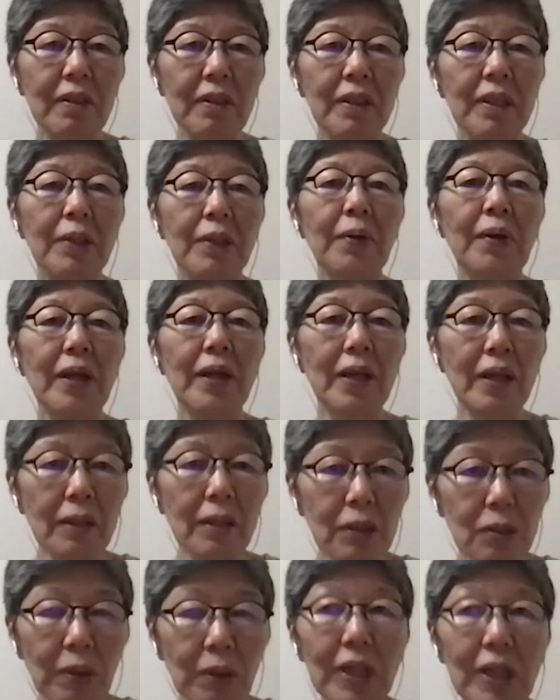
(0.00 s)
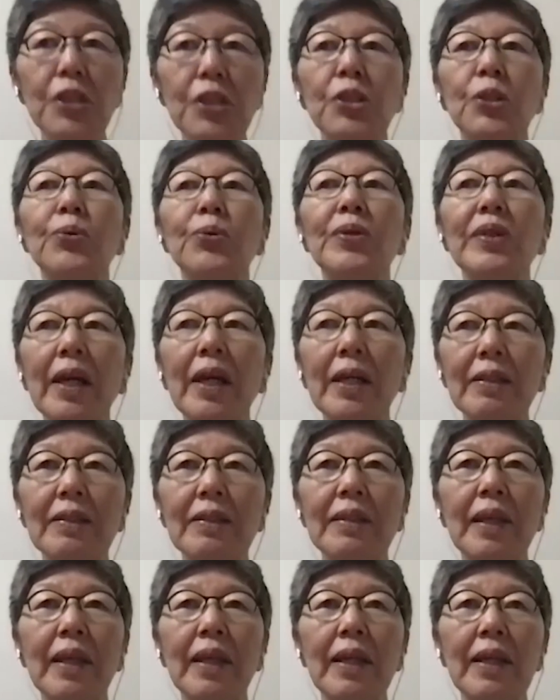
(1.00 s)
really, to ensure that
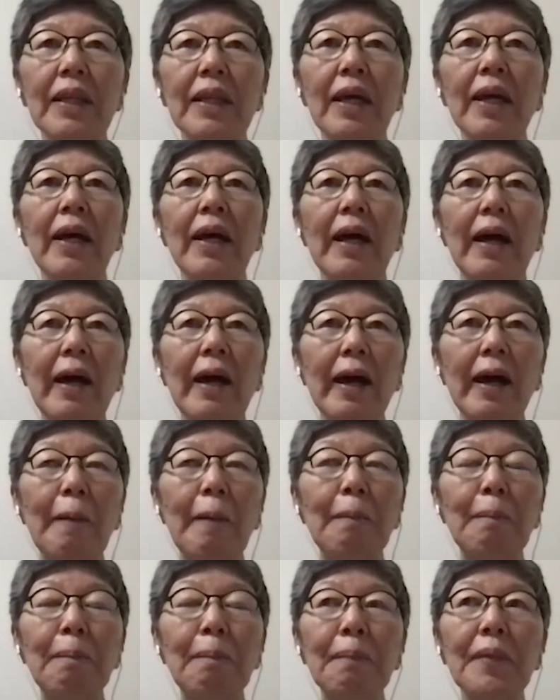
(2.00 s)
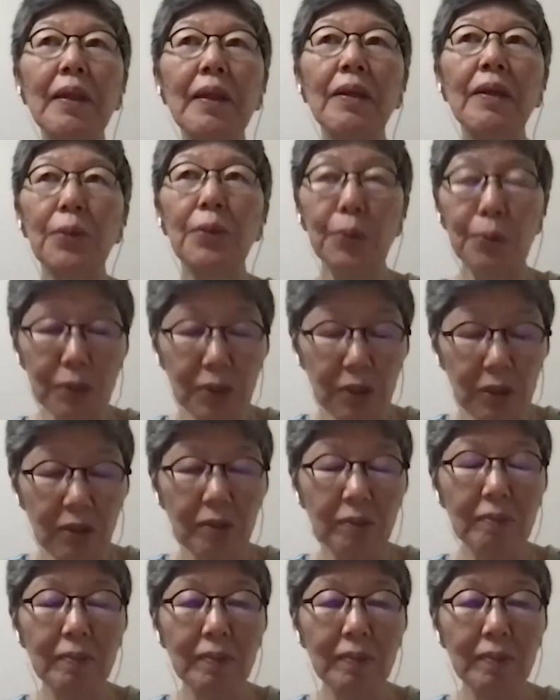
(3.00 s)
data are used